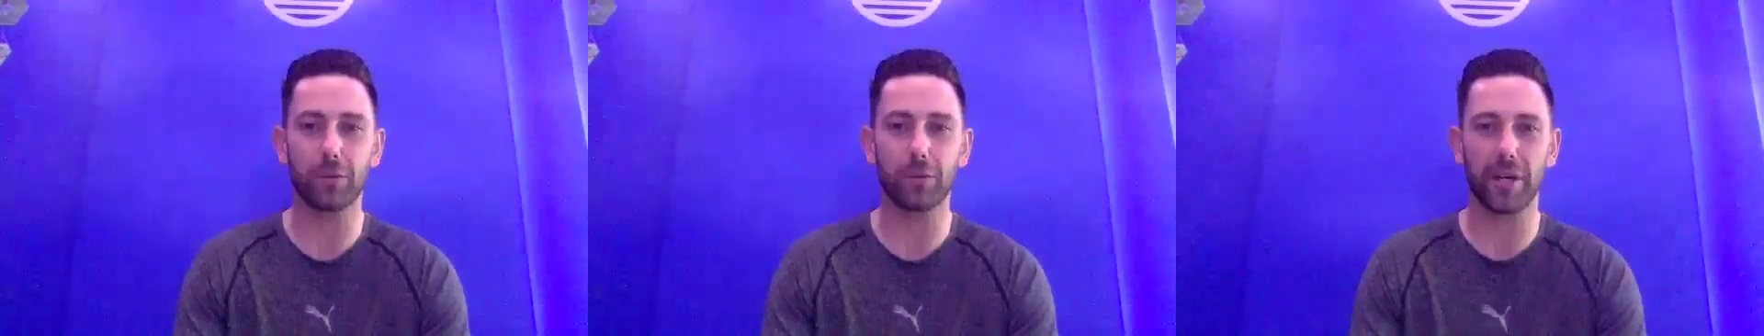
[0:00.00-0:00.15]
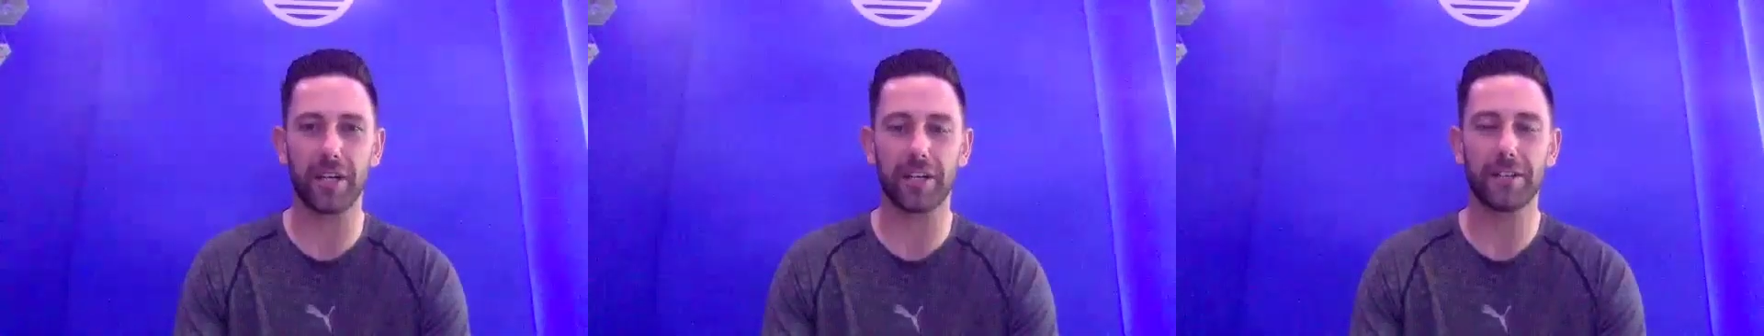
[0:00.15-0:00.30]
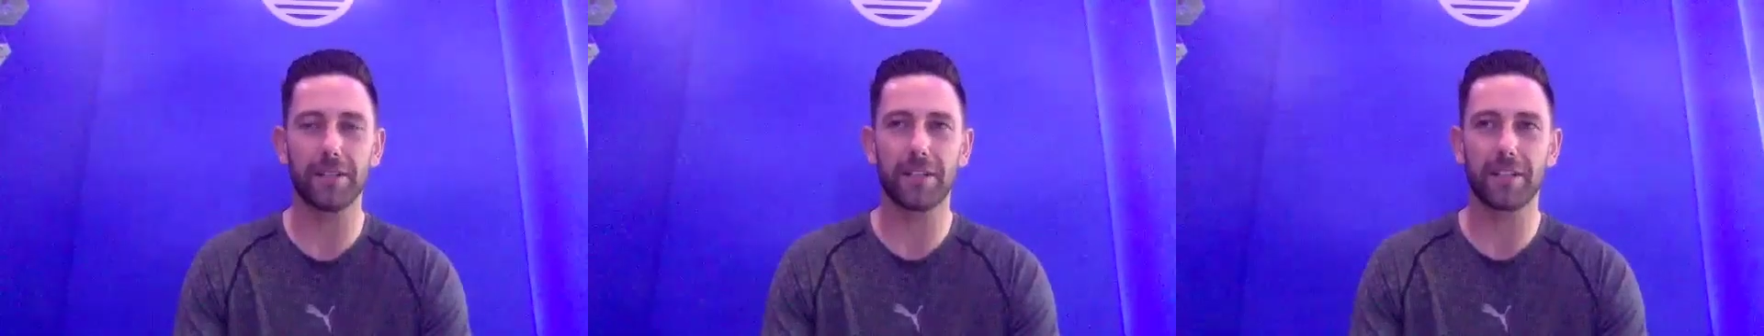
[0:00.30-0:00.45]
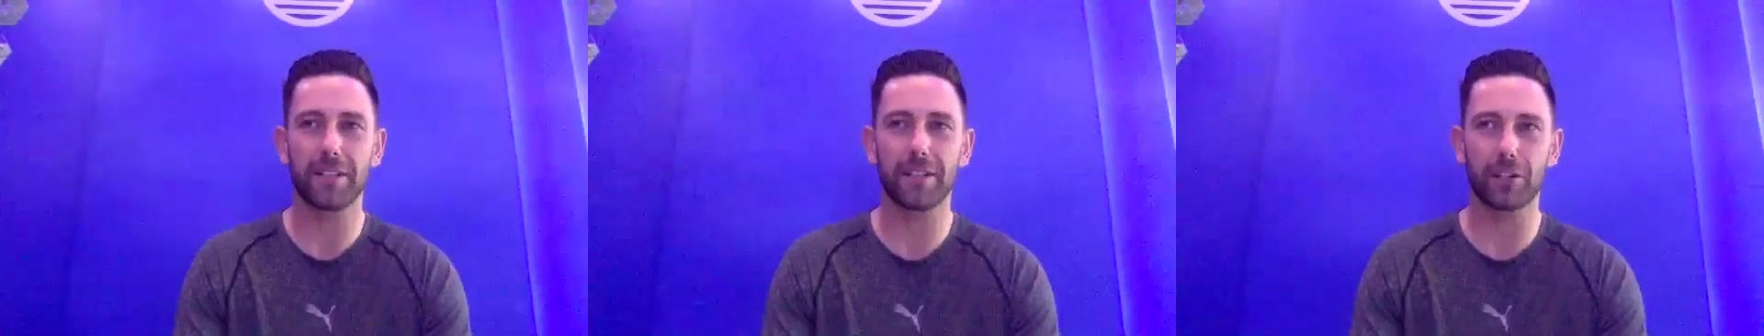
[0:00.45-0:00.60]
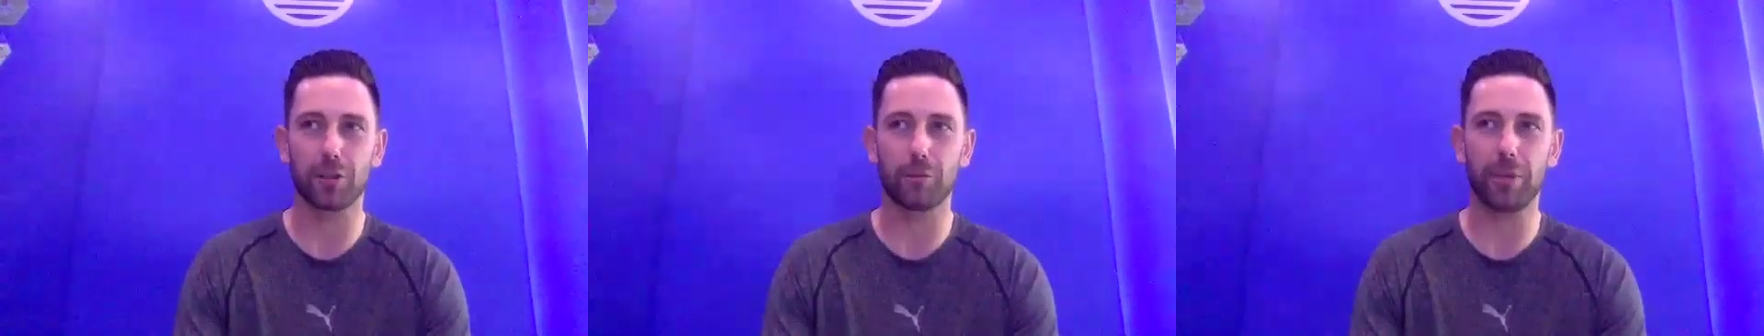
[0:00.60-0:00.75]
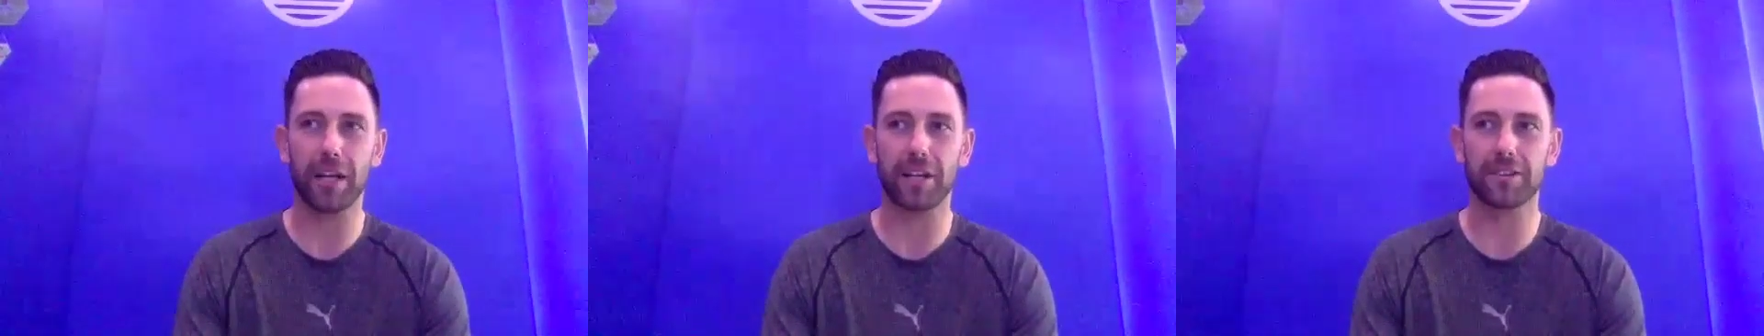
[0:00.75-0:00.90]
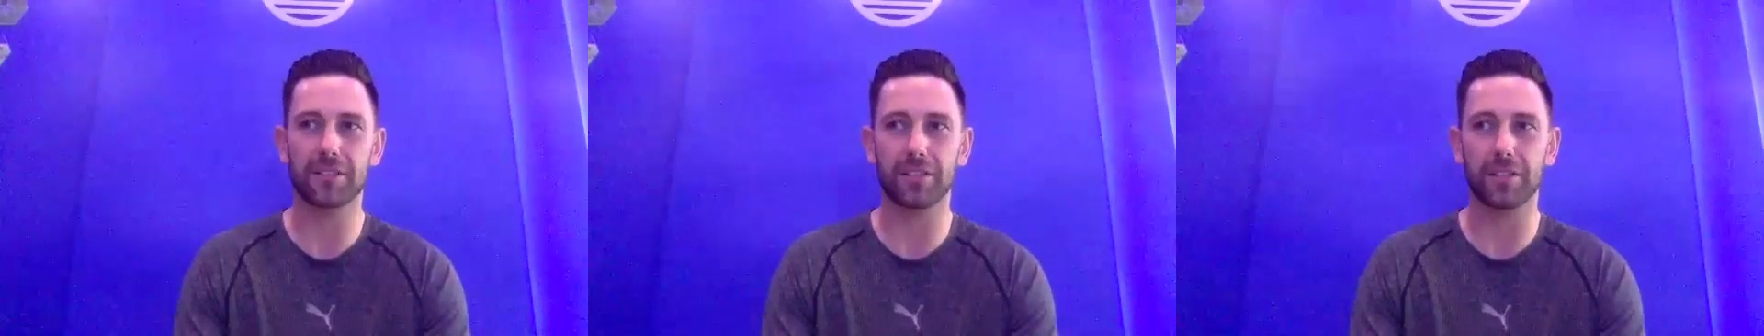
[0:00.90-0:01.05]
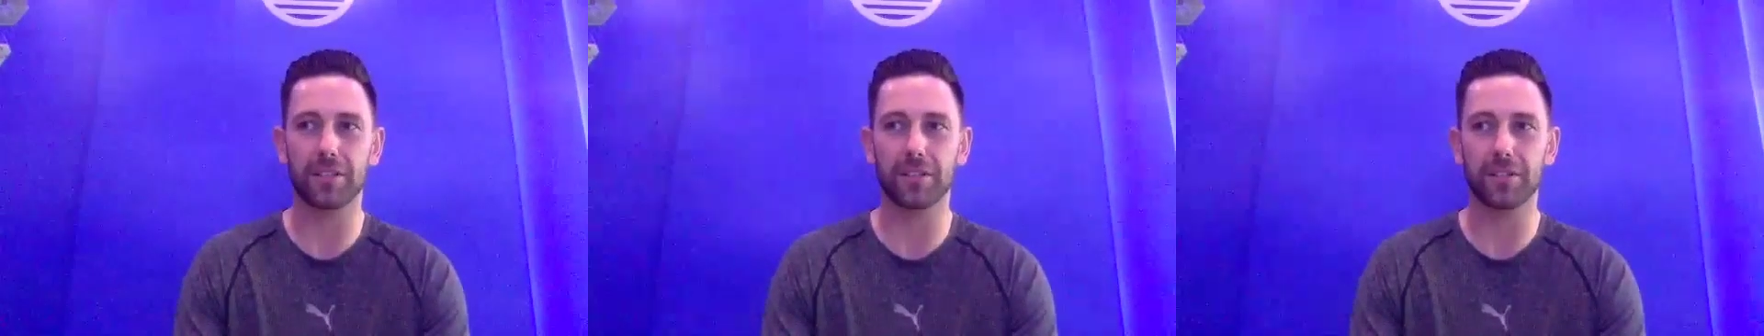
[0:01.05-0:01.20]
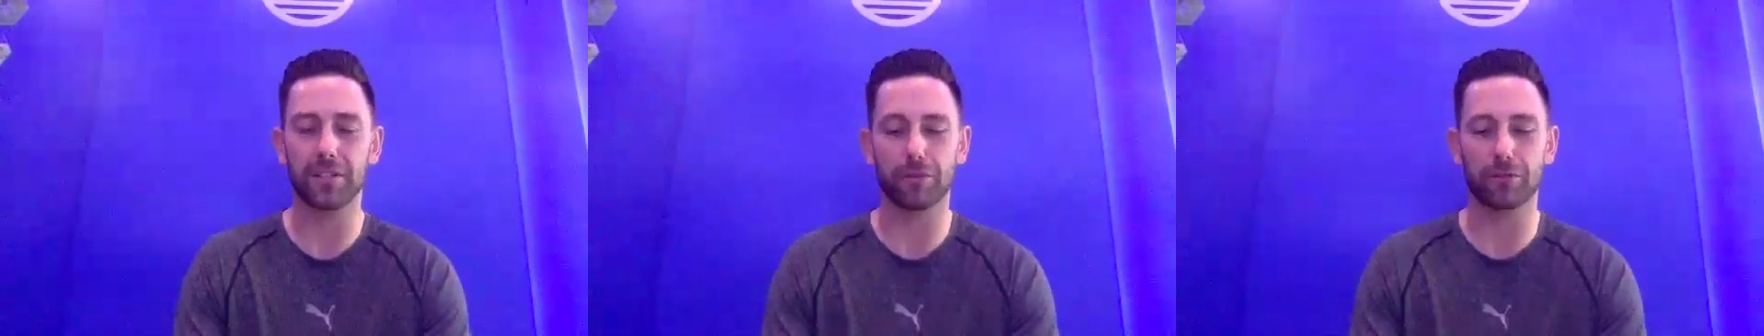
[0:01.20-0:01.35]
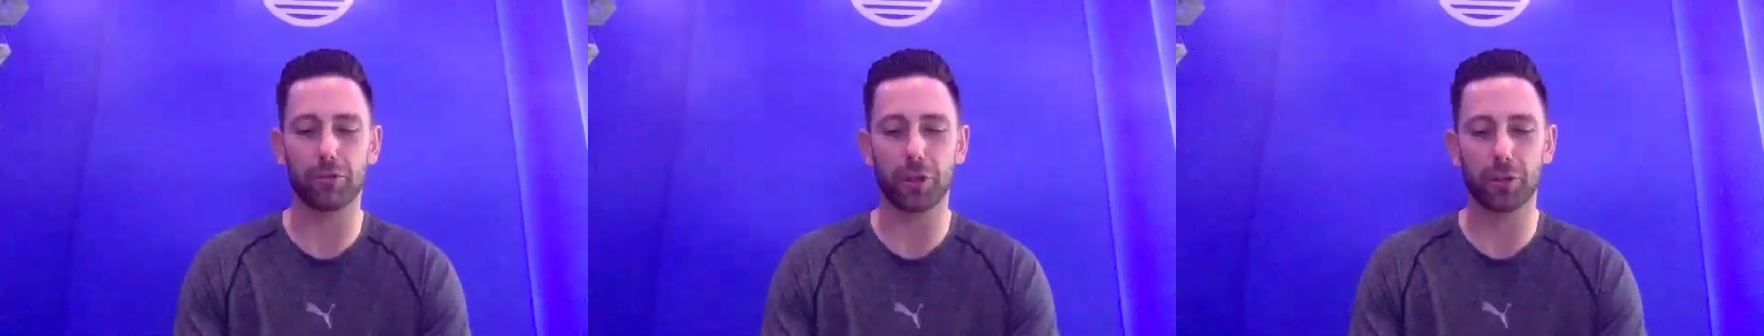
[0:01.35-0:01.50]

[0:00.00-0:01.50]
where I go back to